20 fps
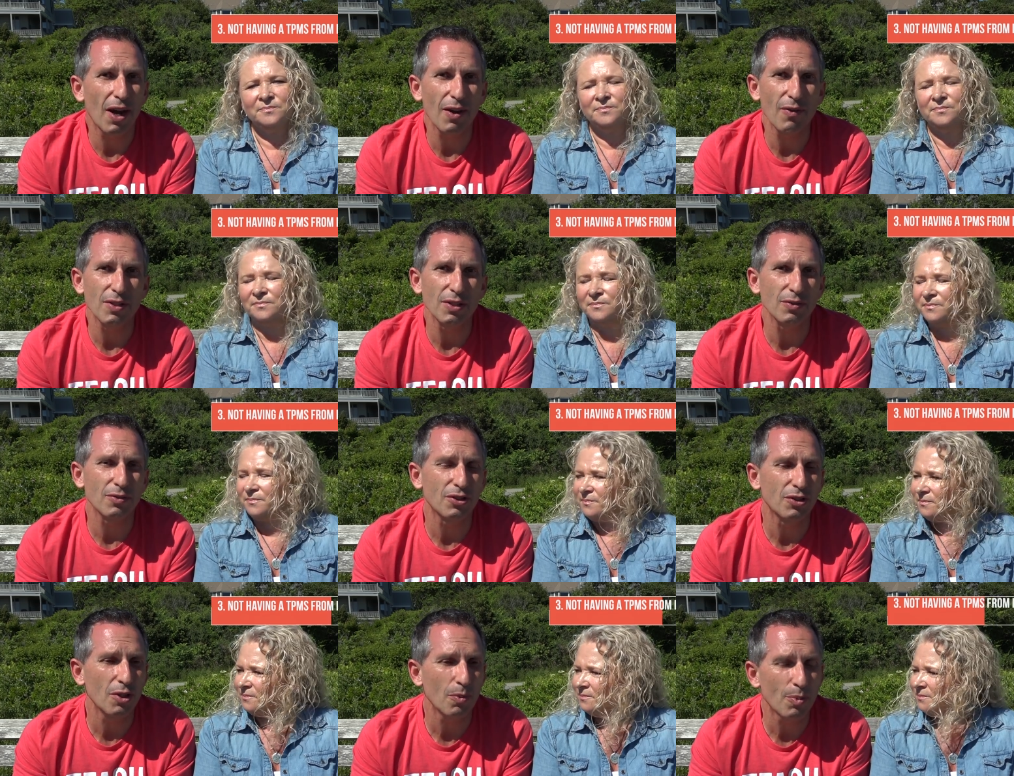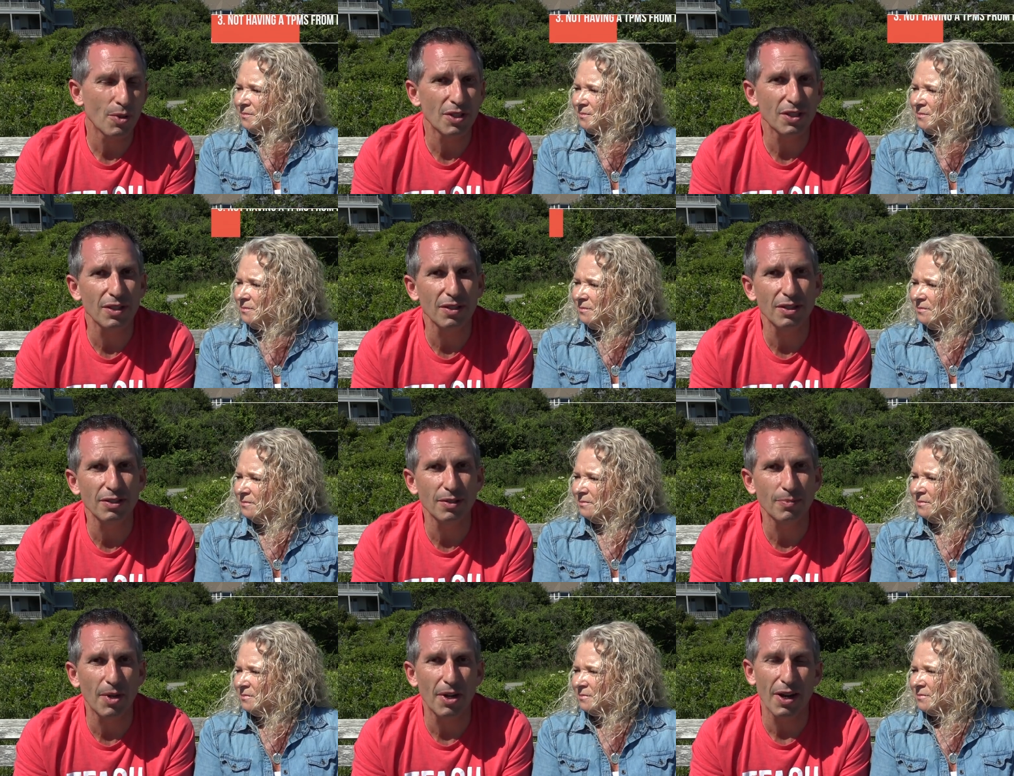Speaker 1: I mm-hmm. was super
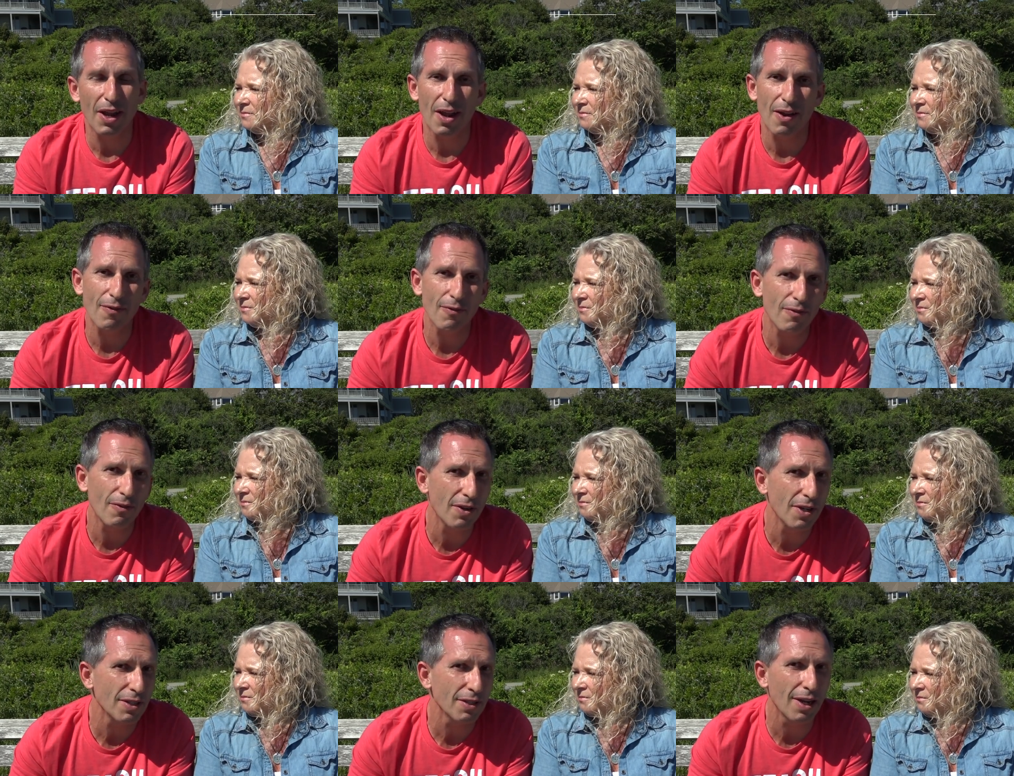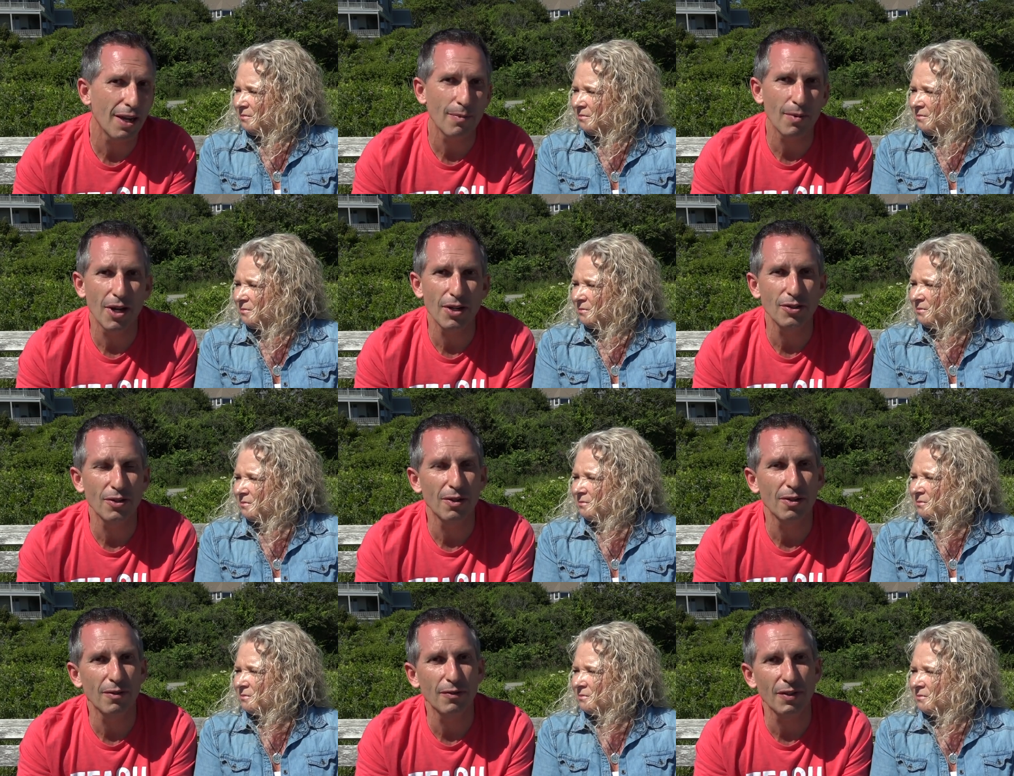diligent on every time I
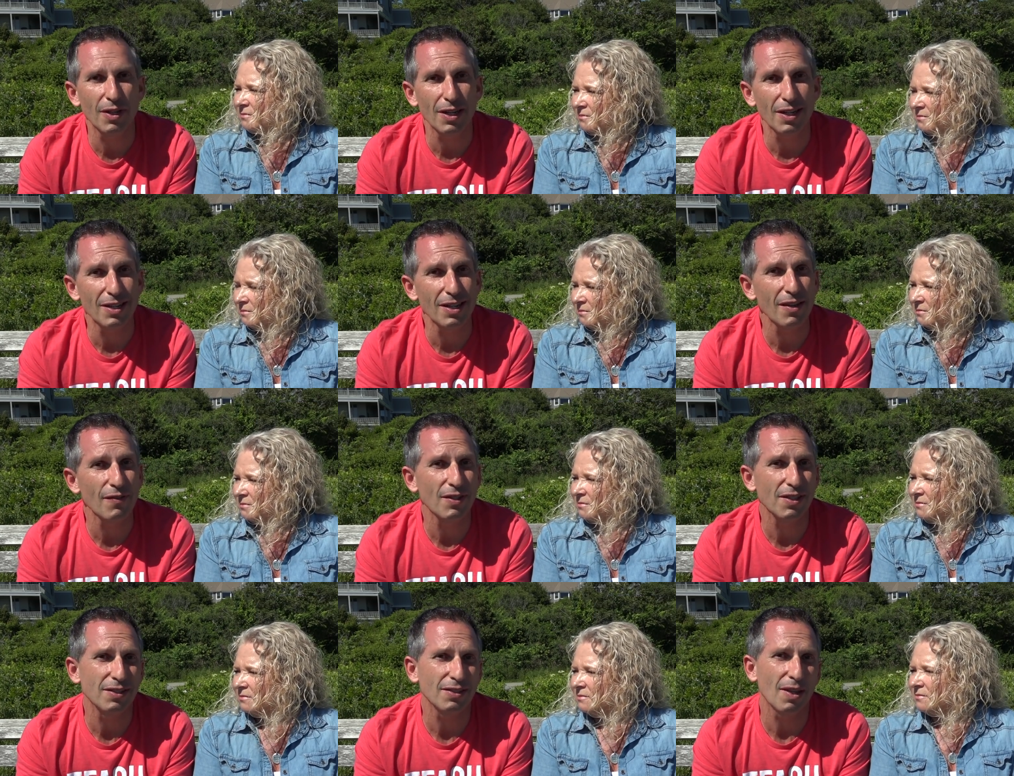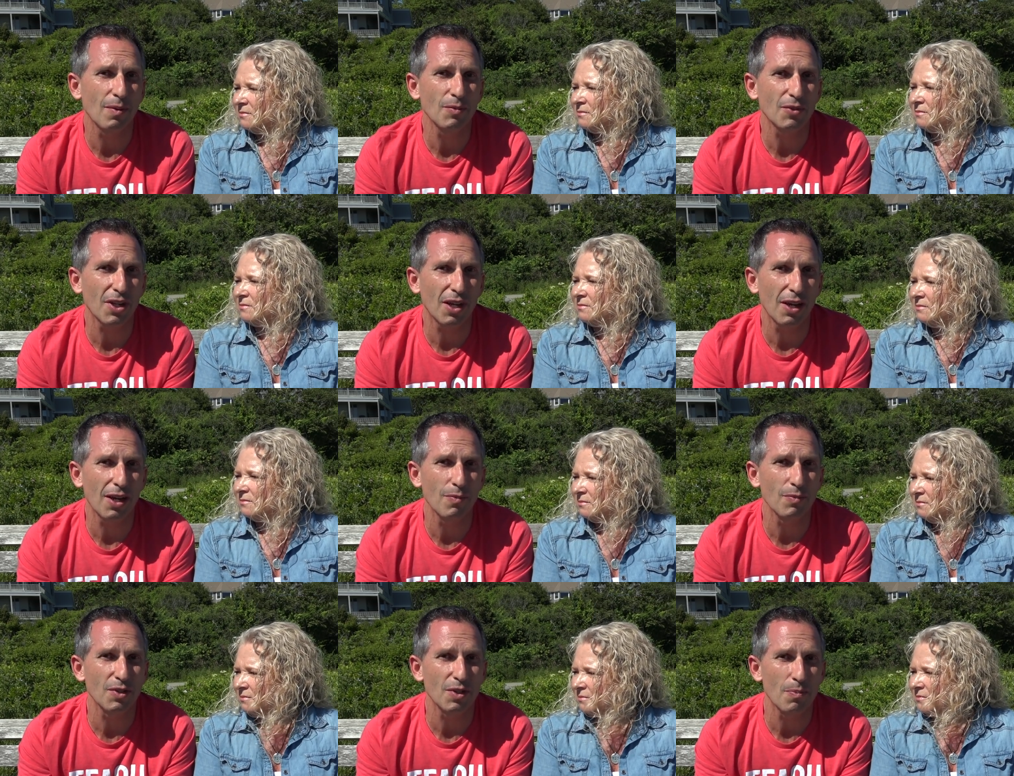drove it, and even
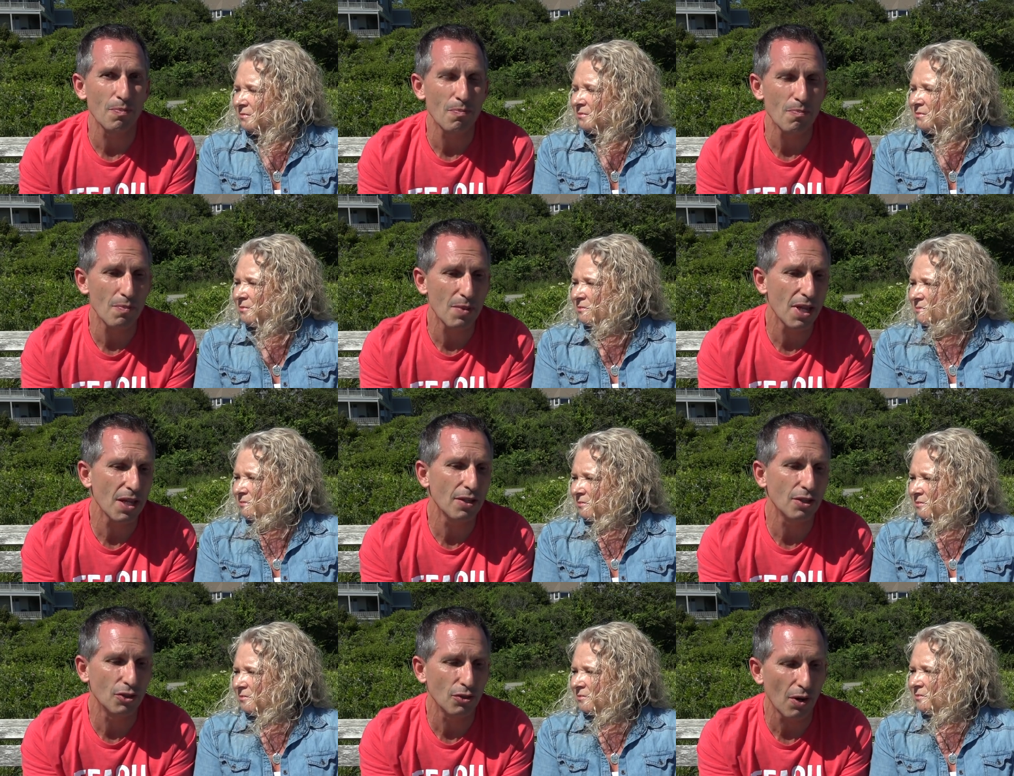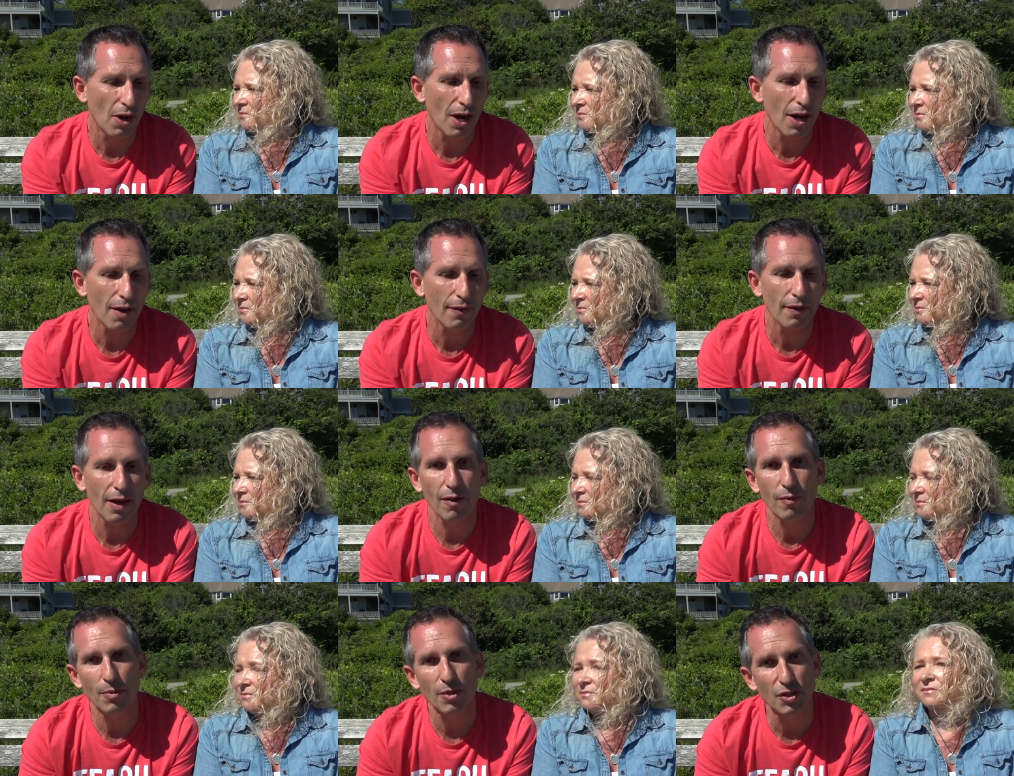sometimes mid drive,
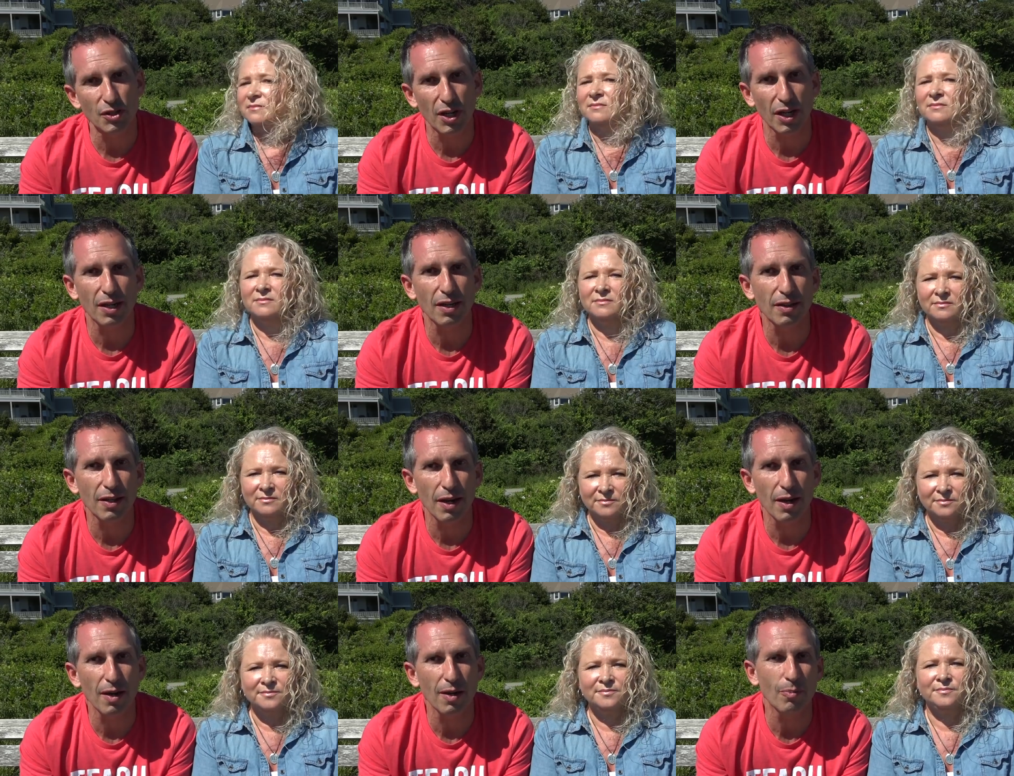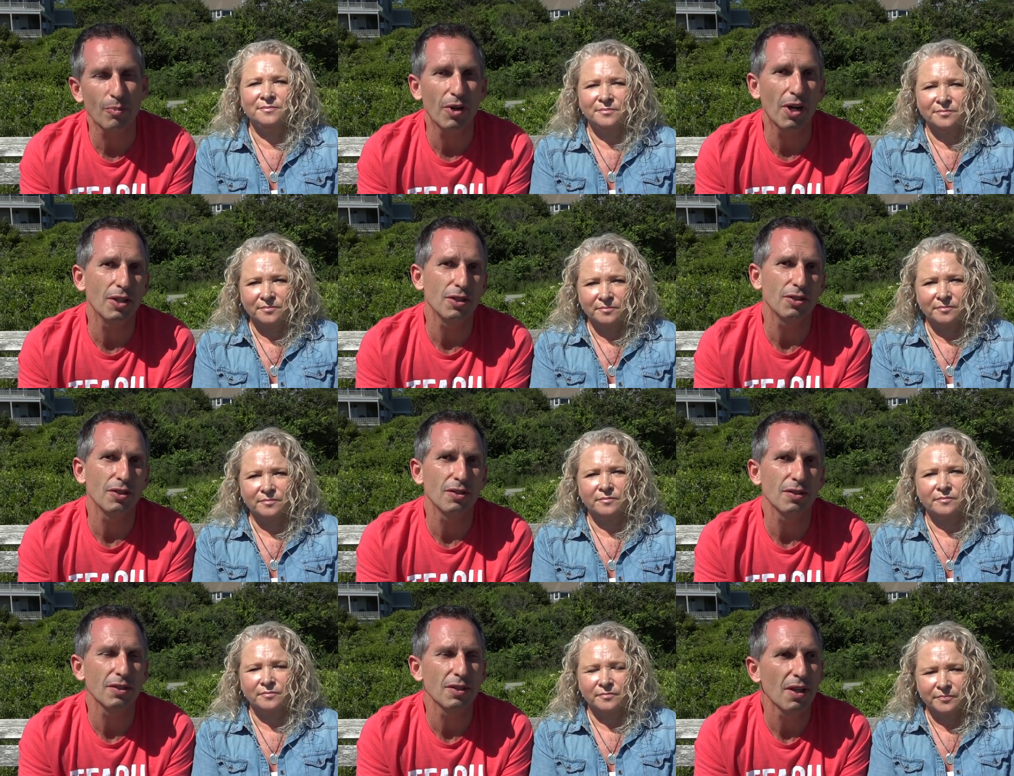I would be checking the air
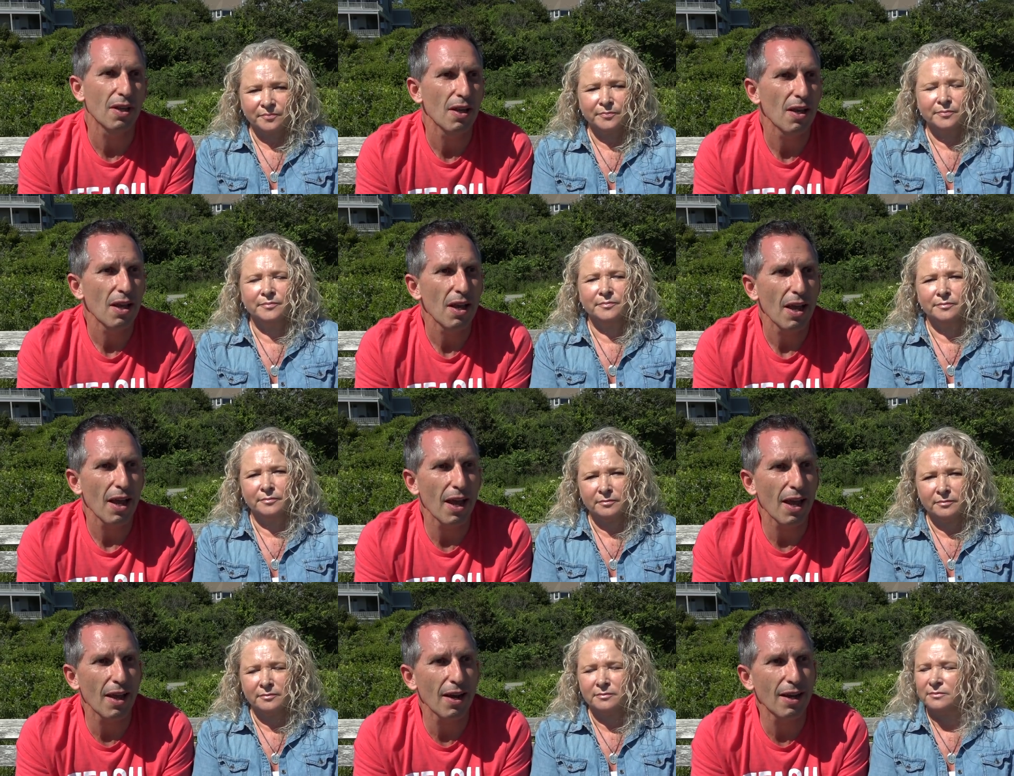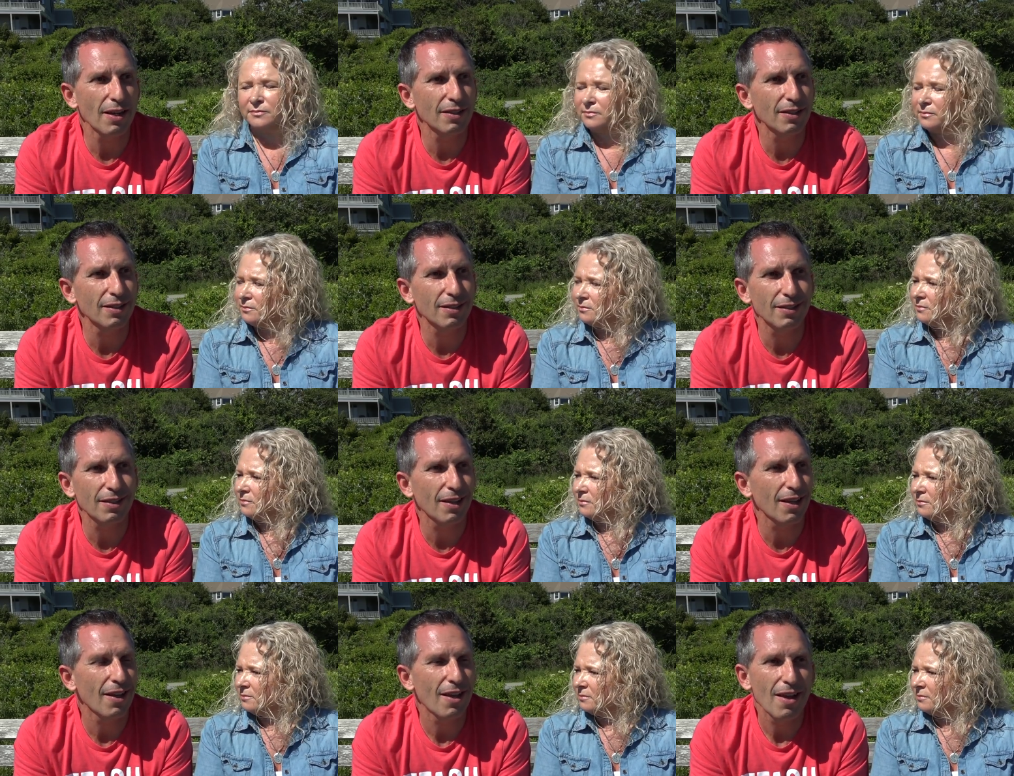pressures. And mm -hmm. I mm-hmm. just,